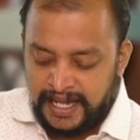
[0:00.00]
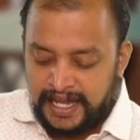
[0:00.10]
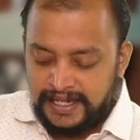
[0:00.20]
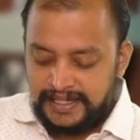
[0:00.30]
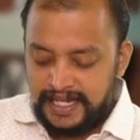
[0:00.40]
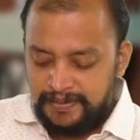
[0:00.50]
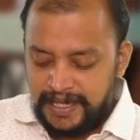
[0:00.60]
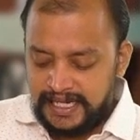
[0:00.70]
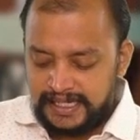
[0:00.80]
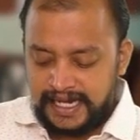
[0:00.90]

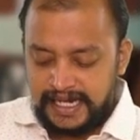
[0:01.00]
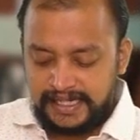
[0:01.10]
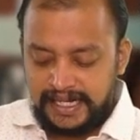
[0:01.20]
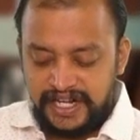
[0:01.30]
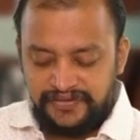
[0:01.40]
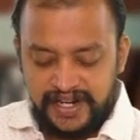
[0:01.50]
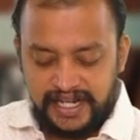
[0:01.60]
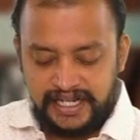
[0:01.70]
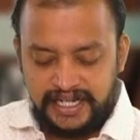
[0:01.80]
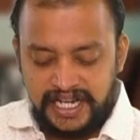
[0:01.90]
CBEC has
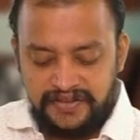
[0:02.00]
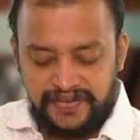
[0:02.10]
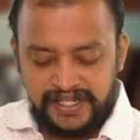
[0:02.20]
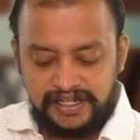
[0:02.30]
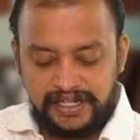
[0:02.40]
clarified that DFS